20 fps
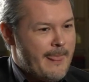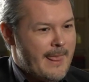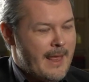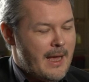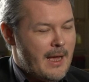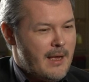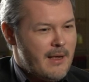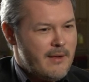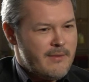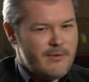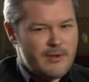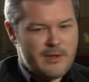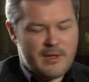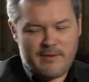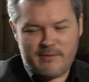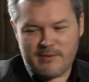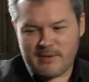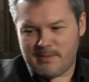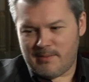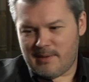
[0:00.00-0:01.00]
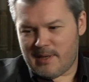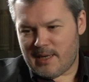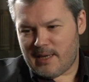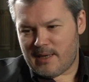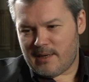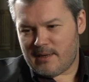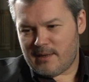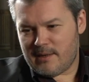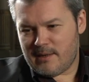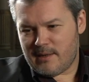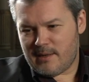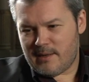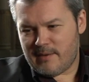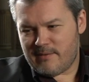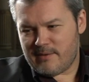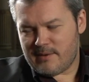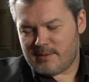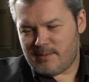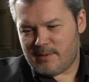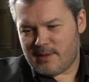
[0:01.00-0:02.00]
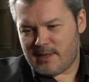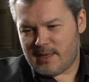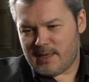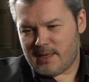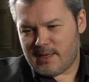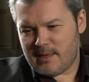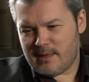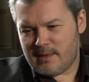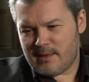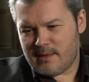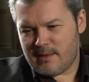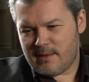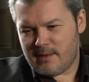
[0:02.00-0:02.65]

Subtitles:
what I was playing. I was playing